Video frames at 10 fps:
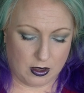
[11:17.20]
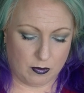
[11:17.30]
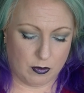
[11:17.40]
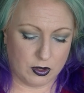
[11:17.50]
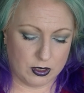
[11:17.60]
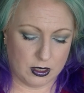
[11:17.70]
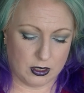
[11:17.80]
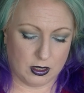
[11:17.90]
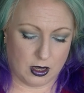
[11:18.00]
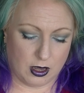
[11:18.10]
Most of the
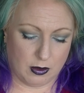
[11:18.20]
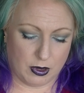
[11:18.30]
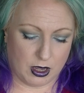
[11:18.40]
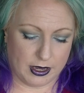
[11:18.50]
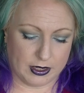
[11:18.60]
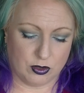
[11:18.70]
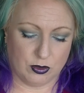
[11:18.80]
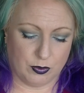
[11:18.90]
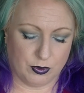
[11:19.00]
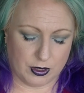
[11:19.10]
time I do
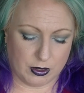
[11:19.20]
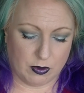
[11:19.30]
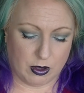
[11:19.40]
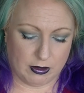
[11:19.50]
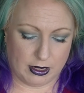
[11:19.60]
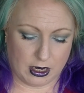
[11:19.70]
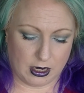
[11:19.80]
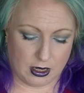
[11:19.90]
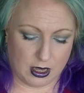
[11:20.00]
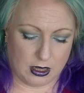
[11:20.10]
pretty well at
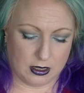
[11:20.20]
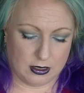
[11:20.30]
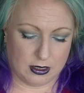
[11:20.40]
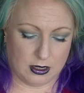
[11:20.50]
getting colours